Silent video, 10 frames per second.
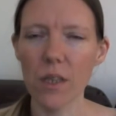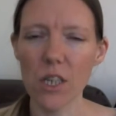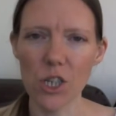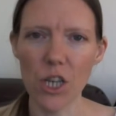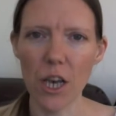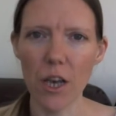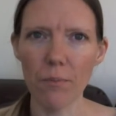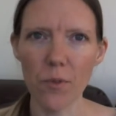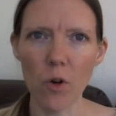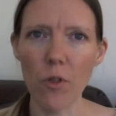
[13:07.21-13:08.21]
this year,
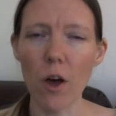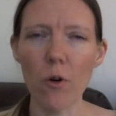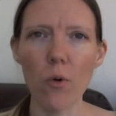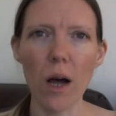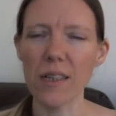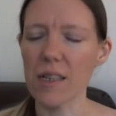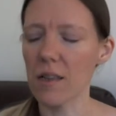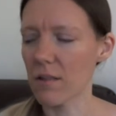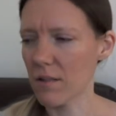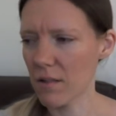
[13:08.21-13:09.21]
although I
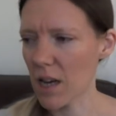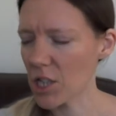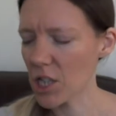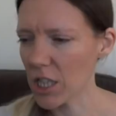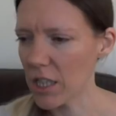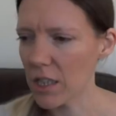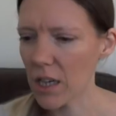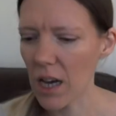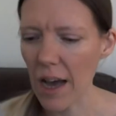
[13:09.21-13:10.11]
didn't actually